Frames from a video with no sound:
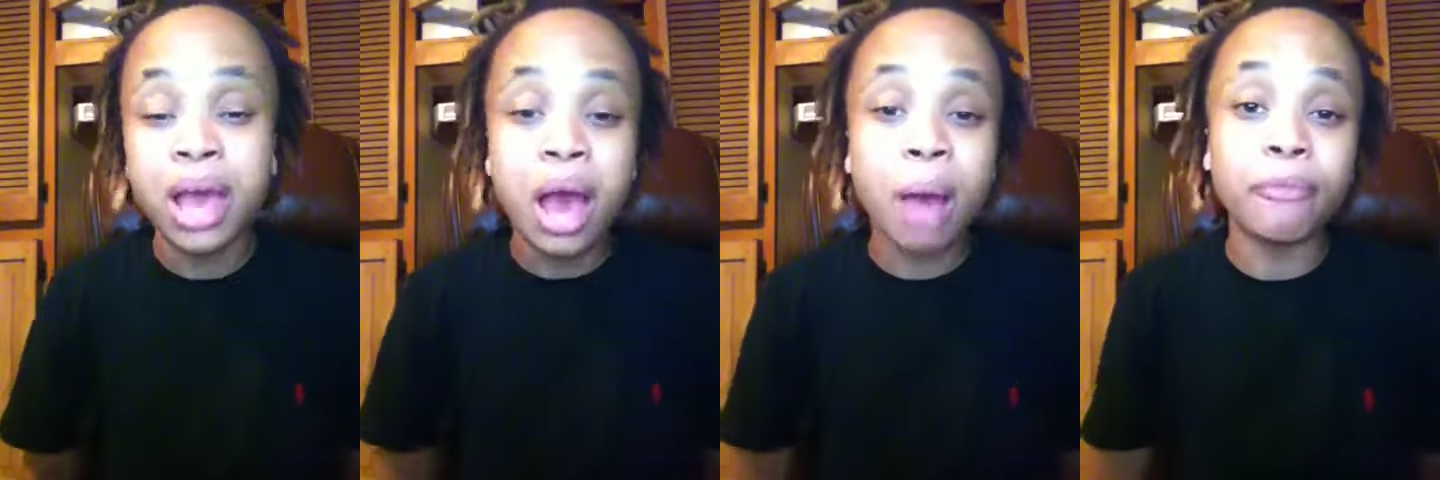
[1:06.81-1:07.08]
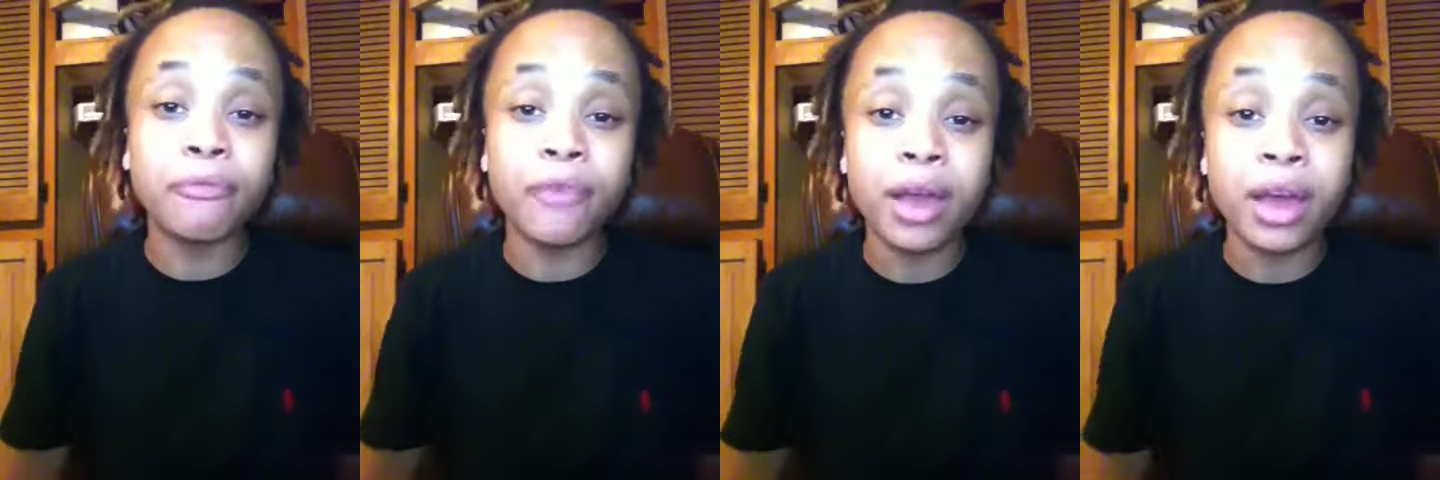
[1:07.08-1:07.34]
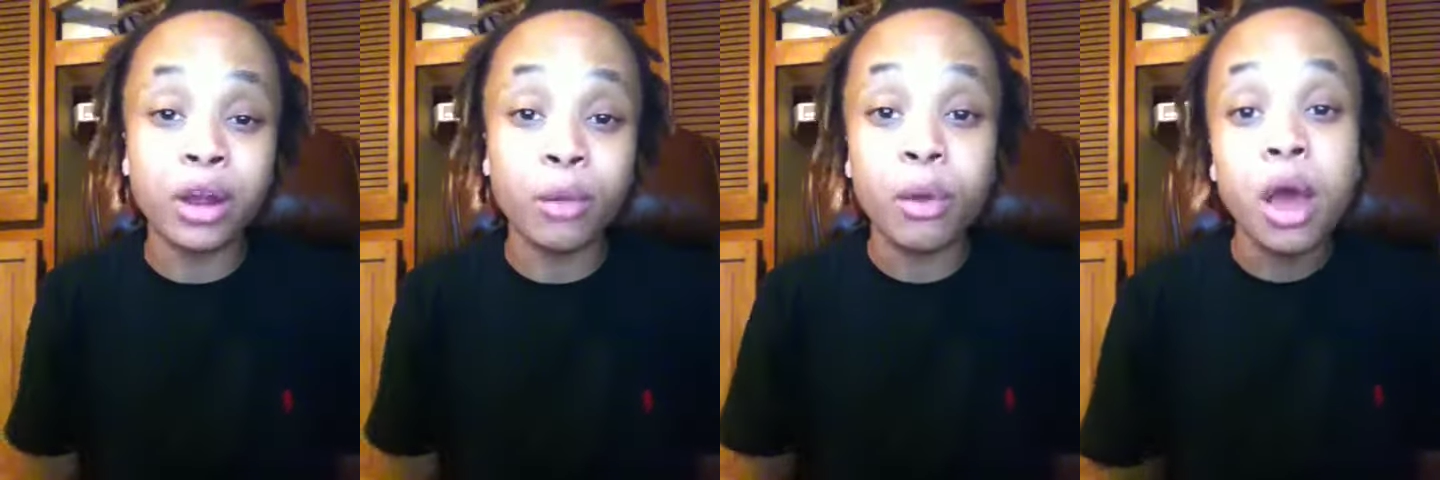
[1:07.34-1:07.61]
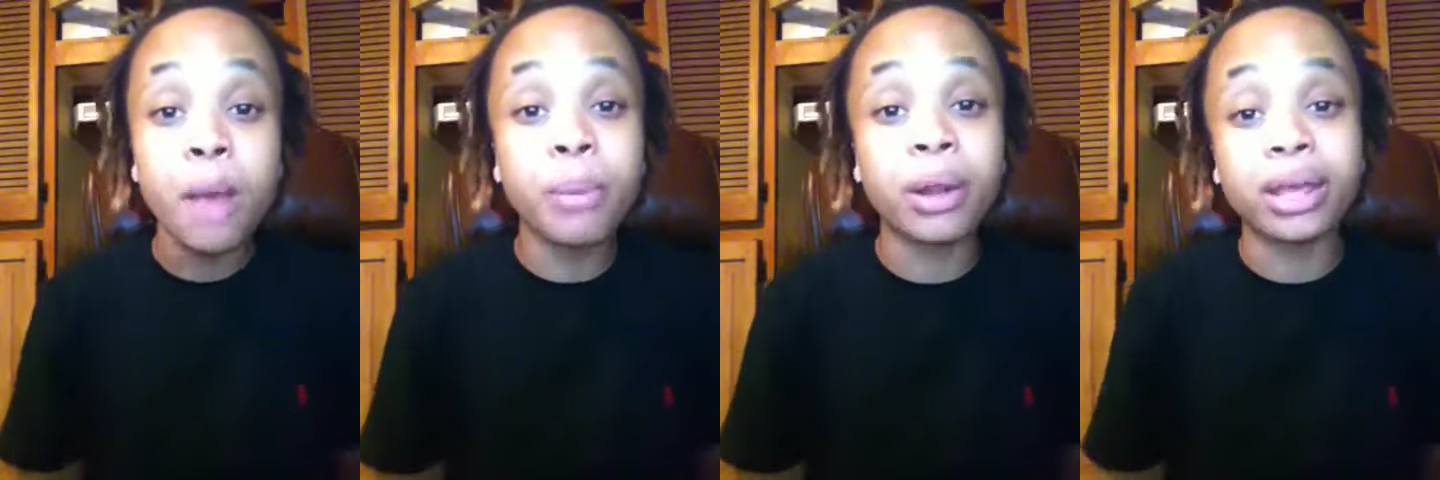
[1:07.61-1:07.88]
I'm fed up,
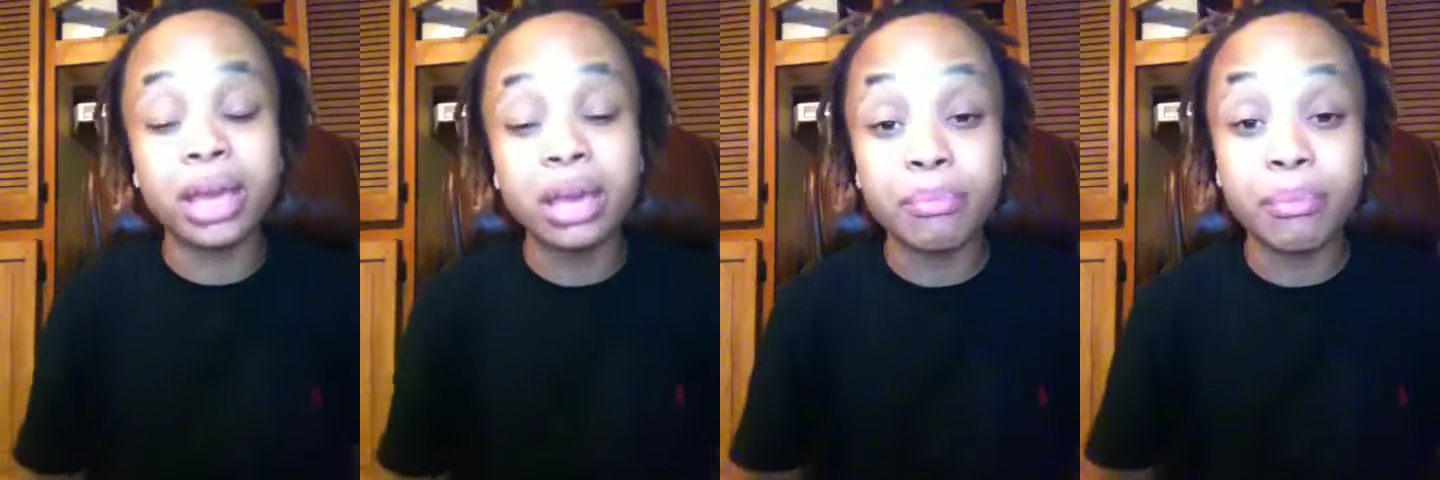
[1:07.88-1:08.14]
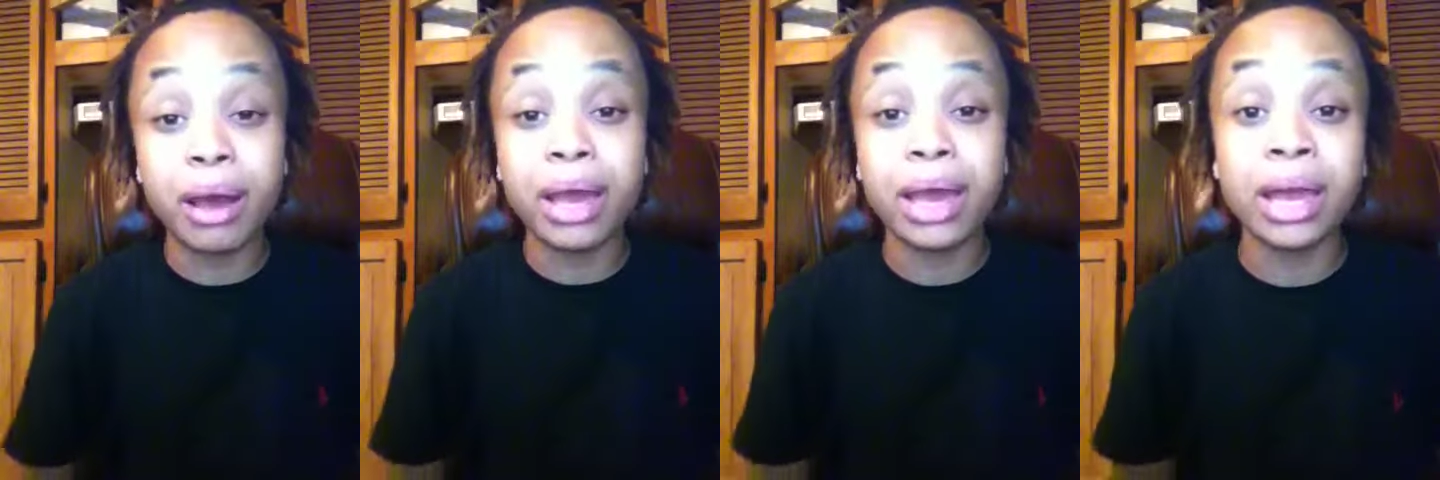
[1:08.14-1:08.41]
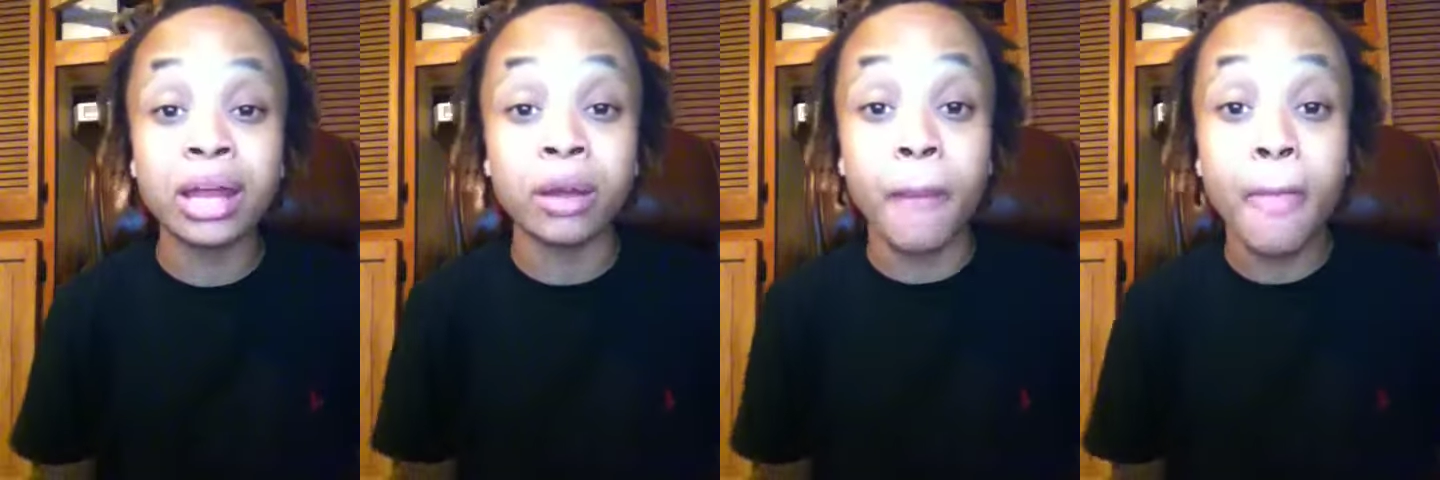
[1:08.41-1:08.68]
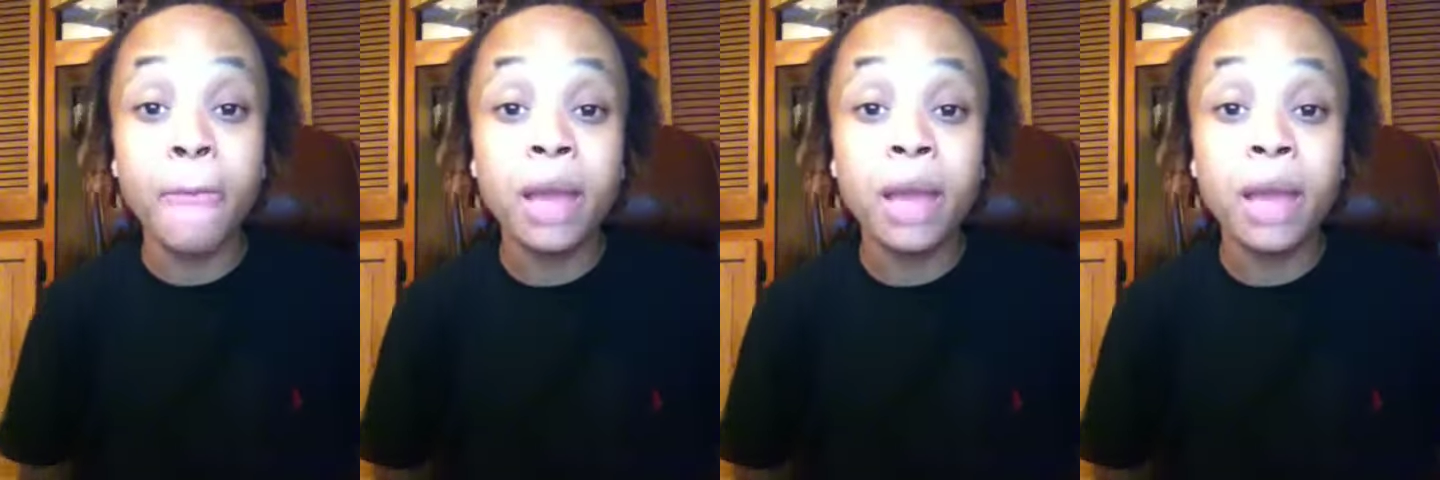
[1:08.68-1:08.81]
but I keep my head up.